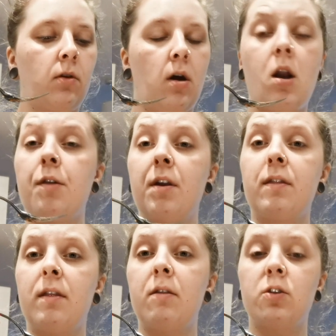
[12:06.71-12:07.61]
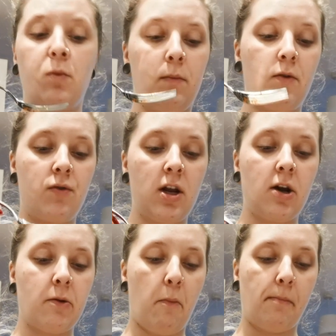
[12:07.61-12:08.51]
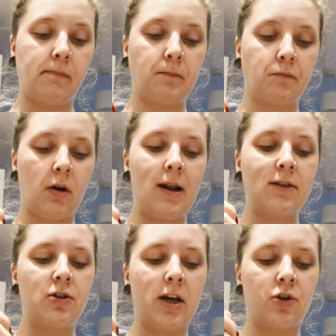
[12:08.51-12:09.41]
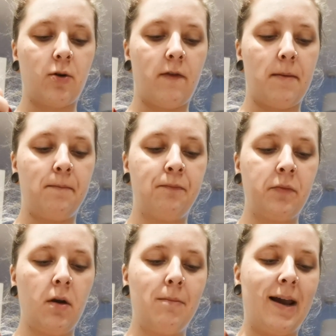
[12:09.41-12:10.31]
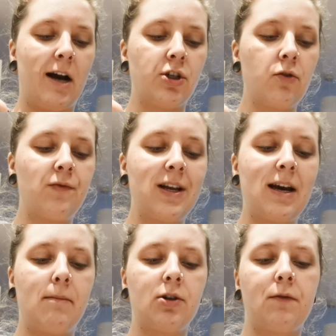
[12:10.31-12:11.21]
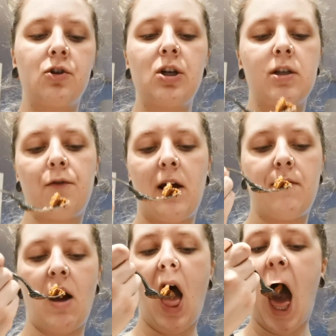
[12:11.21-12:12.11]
And I think then this will be really good. I like the texture of it. But yeah, I don't really get much of the cheesy flavour.